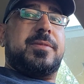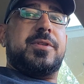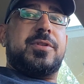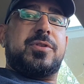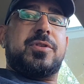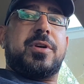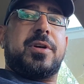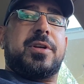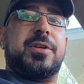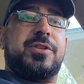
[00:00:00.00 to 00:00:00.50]

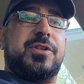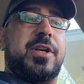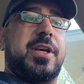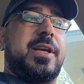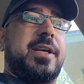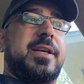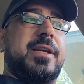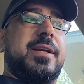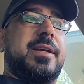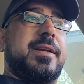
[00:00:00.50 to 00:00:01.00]
started
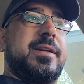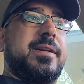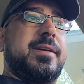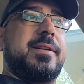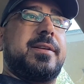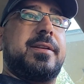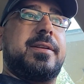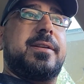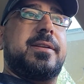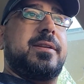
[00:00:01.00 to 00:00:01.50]

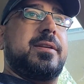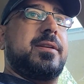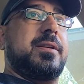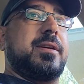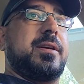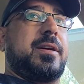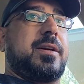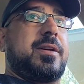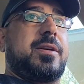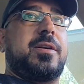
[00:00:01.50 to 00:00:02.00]
shaking,
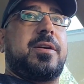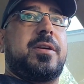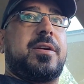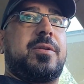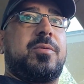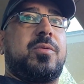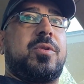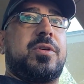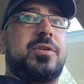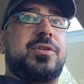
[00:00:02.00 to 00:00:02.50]

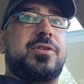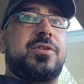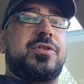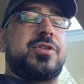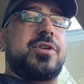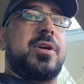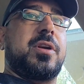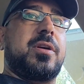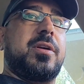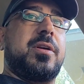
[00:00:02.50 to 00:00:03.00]
car want to
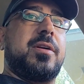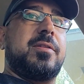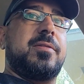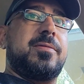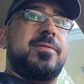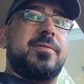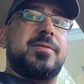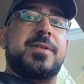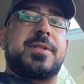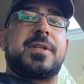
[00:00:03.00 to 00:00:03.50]
shut off,
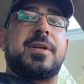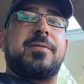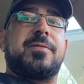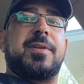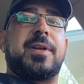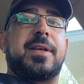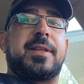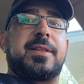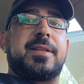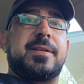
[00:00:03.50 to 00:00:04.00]
stuff
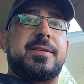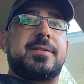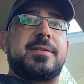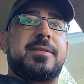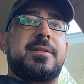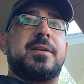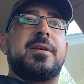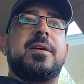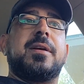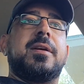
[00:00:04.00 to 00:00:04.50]
like
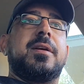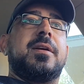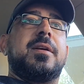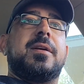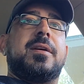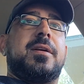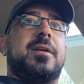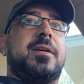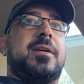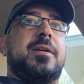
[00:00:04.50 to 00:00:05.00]
this.
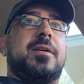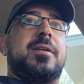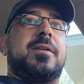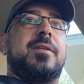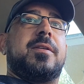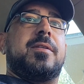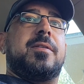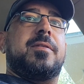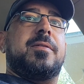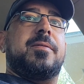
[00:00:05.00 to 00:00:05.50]

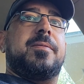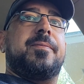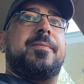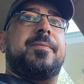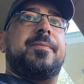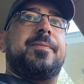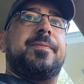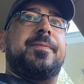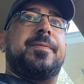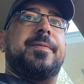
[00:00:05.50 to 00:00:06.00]

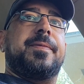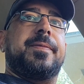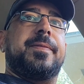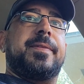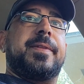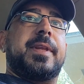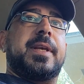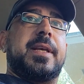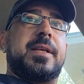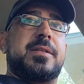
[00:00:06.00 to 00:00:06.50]

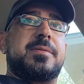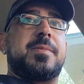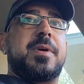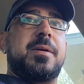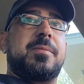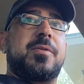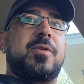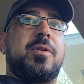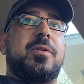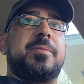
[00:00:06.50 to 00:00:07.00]
His
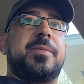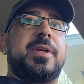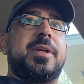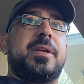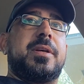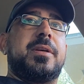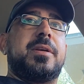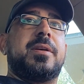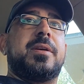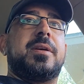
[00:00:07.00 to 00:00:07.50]
mom called
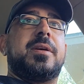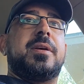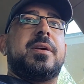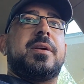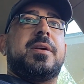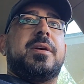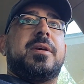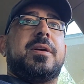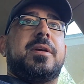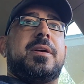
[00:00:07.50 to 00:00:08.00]
me
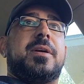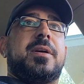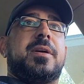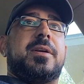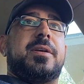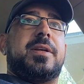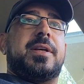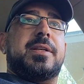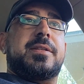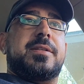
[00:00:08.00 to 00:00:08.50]

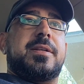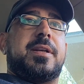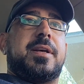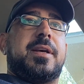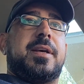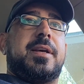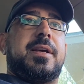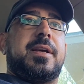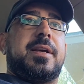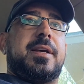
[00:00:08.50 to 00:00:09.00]

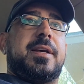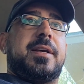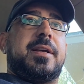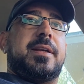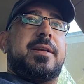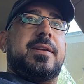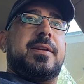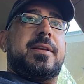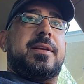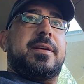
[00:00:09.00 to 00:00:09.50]
yesterday,
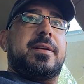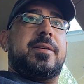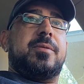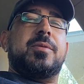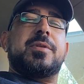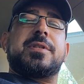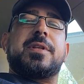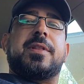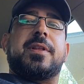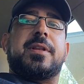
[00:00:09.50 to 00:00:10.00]
and
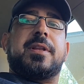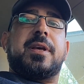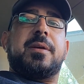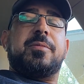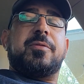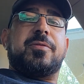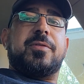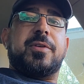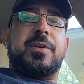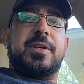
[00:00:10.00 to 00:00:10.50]
was it the day
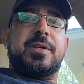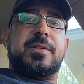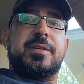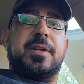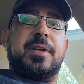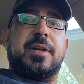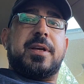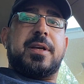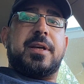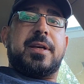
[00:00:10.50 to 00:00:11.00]
before
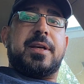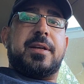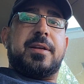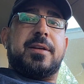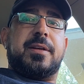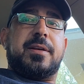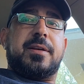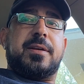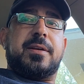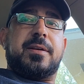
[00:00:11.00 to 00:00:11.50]
yesterday,
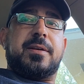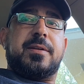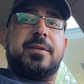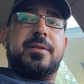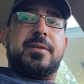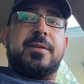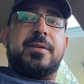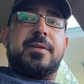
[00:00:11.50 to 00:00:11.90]
and